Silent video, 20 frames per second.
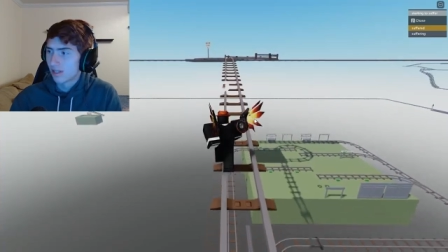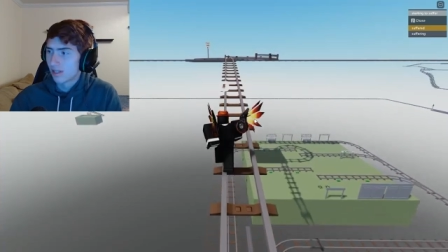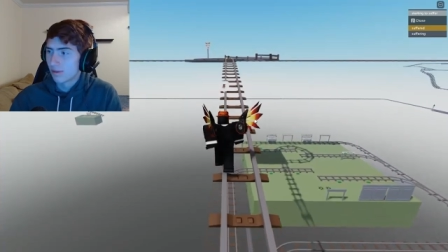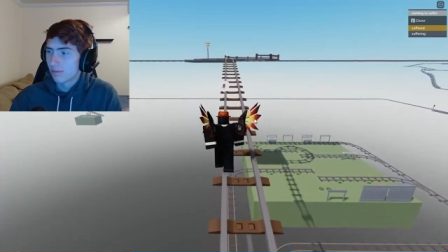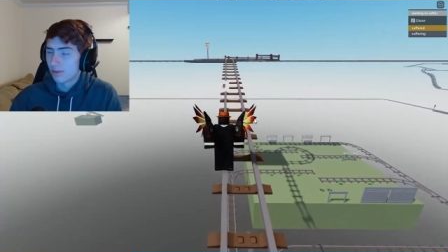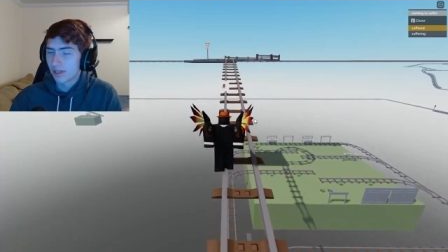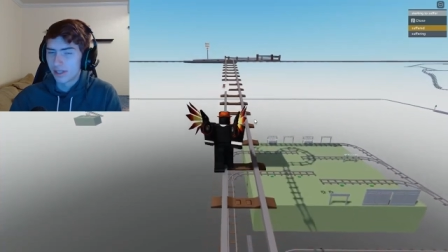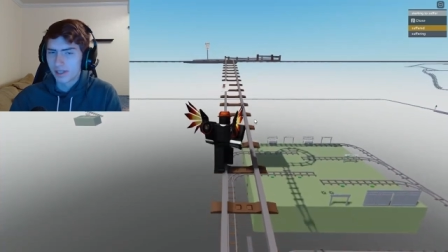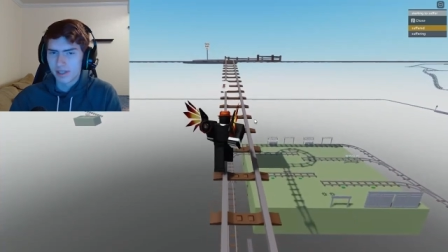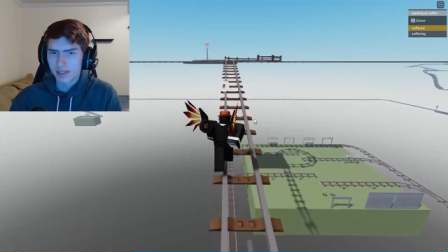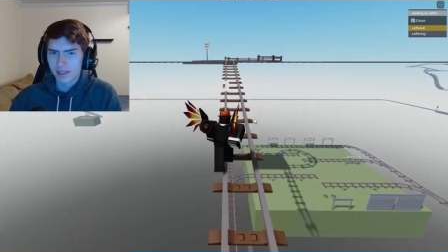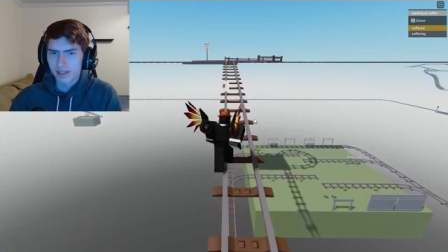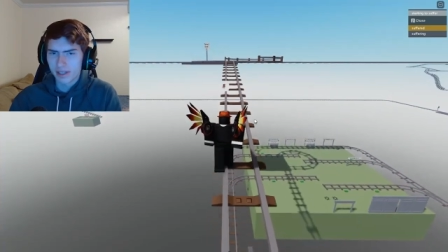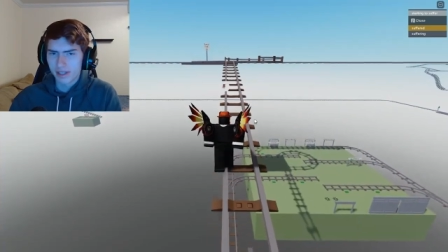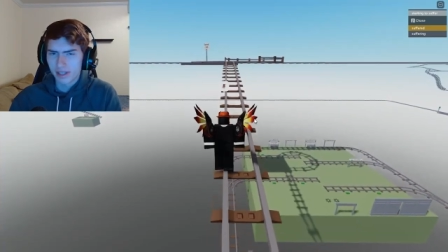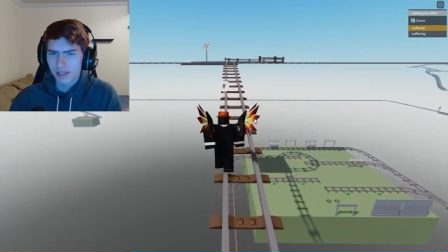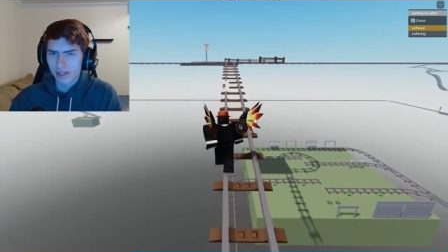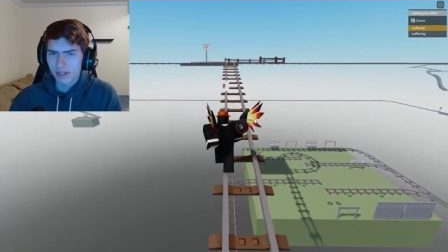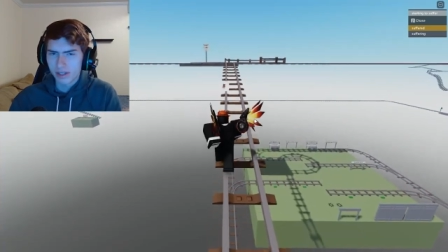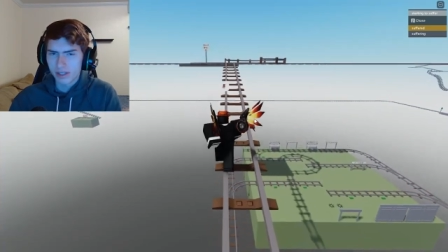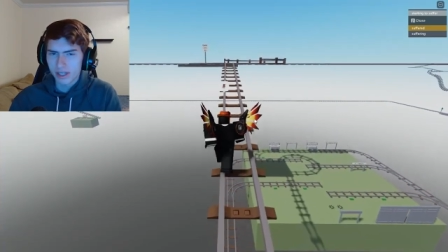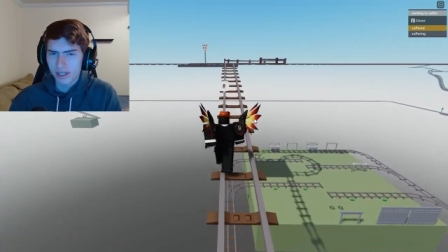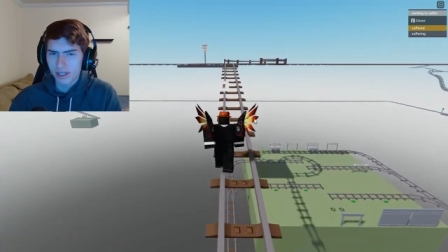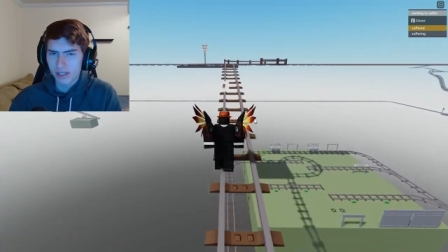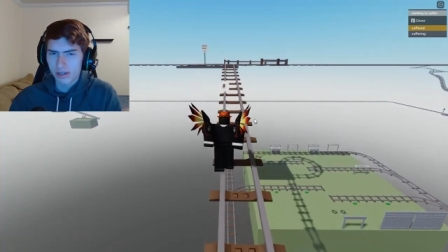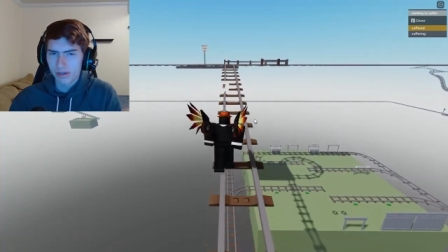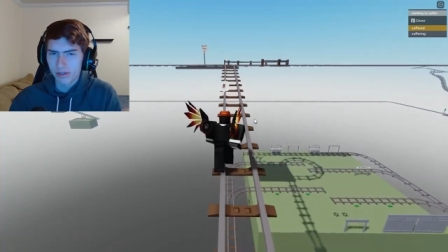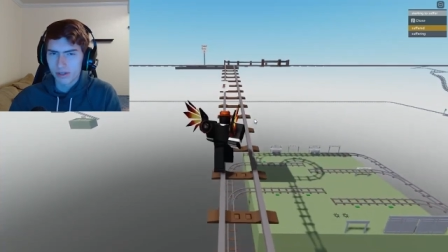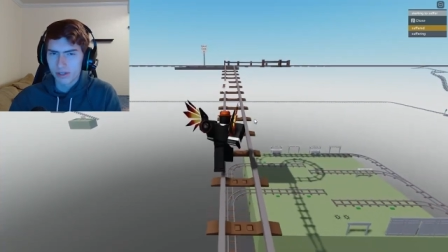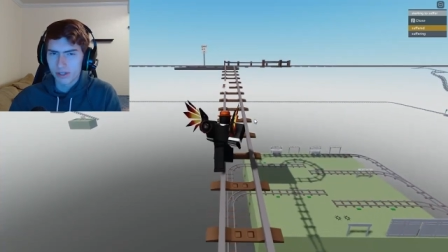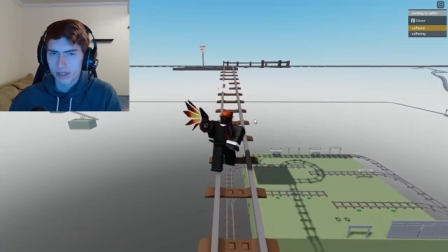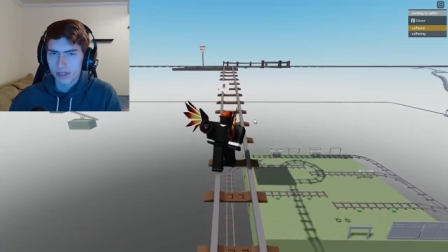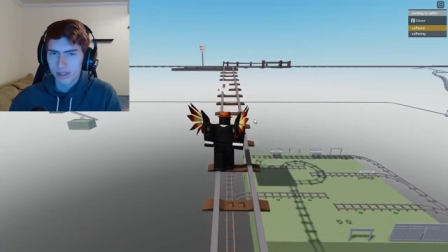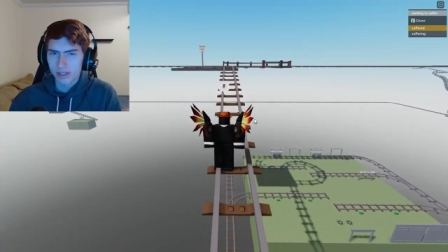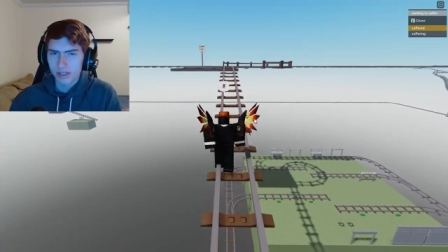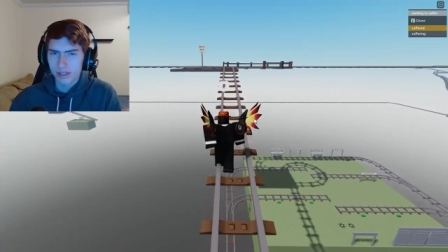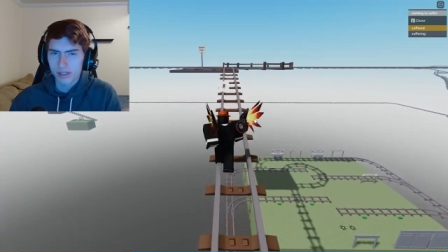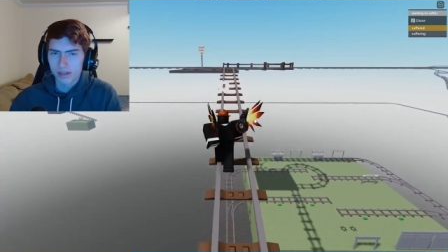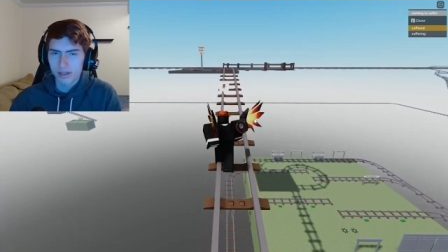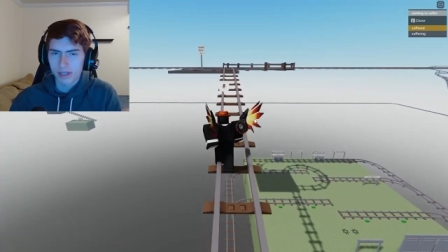I mean, it looks like he only
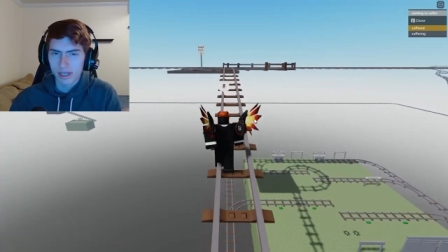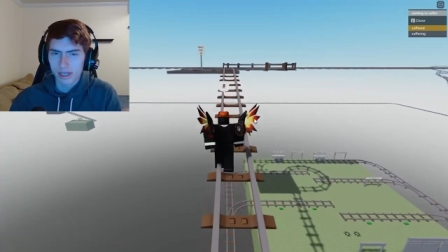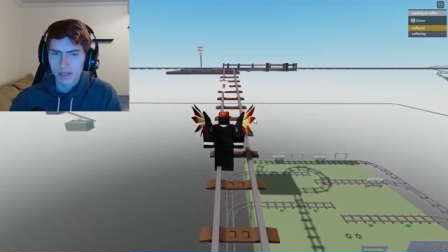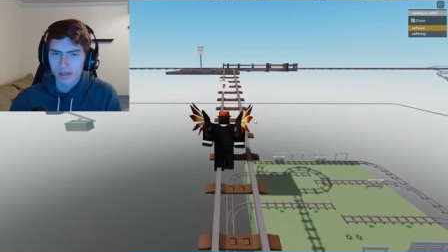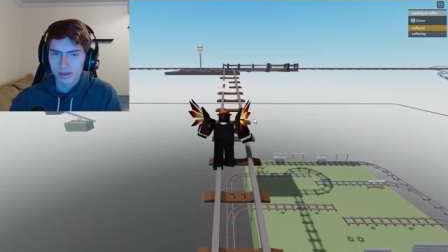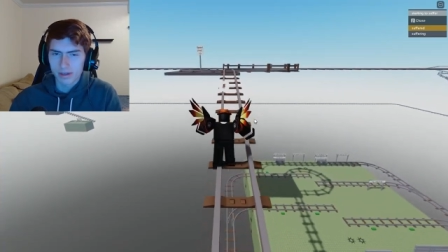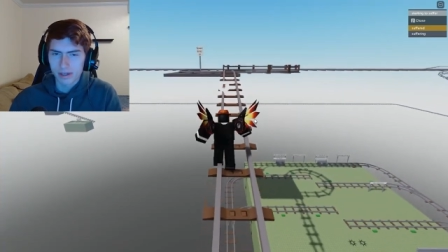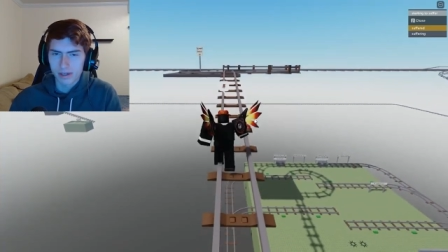chases, like,